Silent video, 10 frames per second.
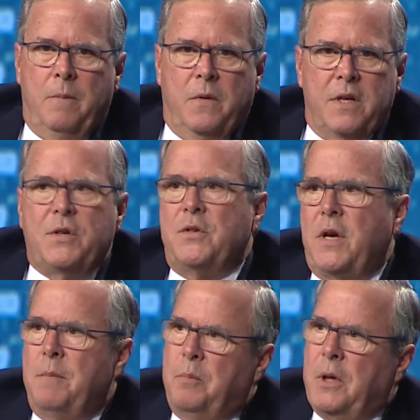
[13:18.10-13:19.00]
this is
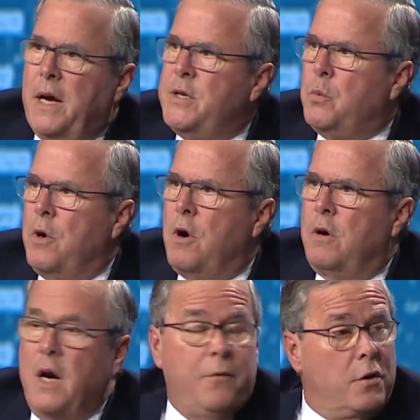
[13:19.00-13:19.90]
a place where
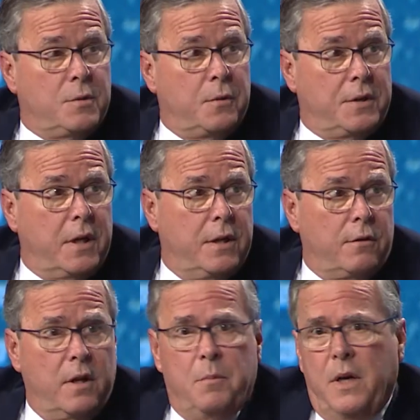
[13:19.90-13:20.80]
governors
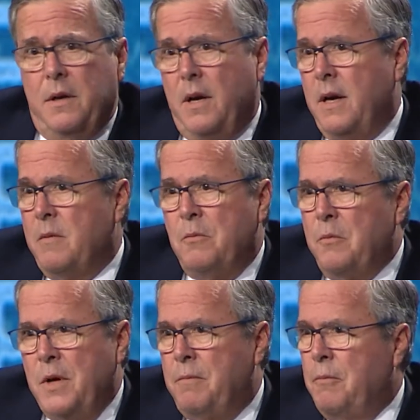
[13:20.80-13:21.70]
particularly, but
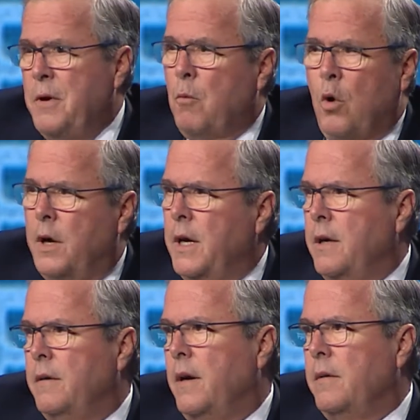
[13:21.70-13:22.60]
we're
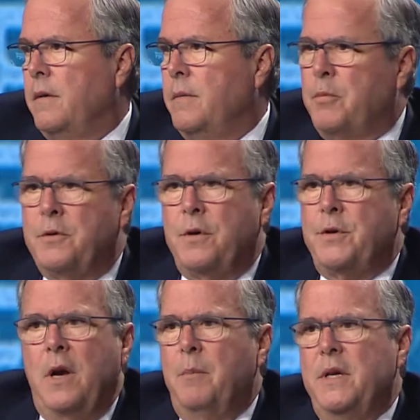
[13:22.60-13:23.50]
working,
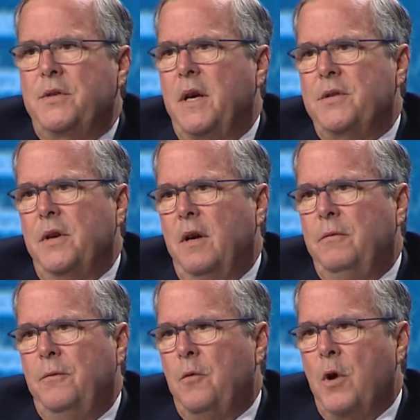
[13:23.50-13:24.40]
Patricia, how many states now?
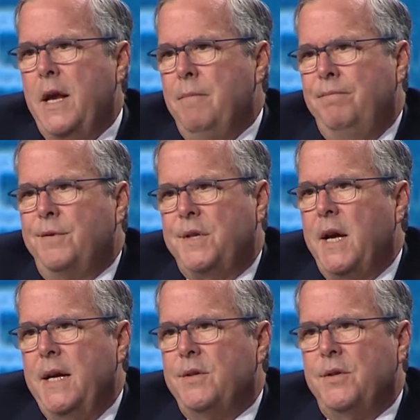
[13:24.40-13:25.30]
40
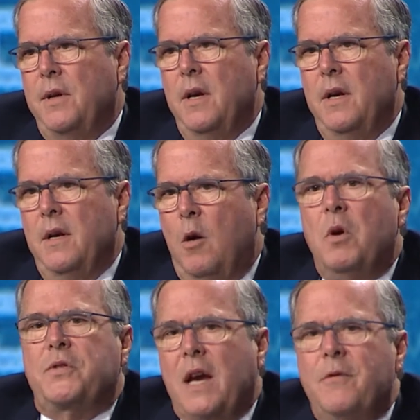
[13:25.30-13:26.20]
states?
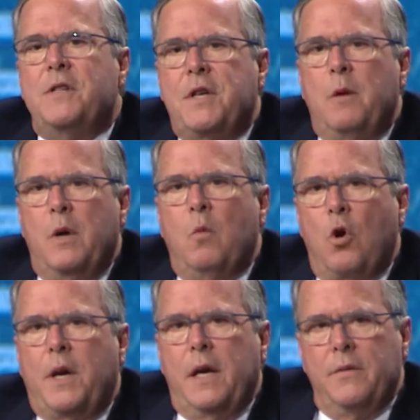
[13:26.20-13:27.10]
Almost every state we
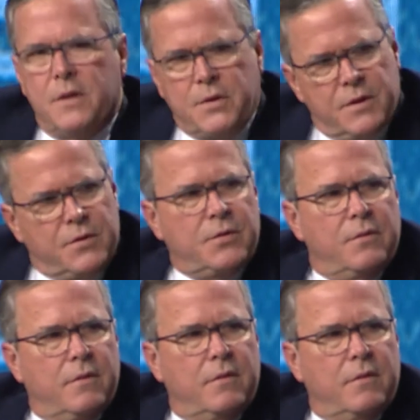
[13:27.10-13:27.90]
work in, this is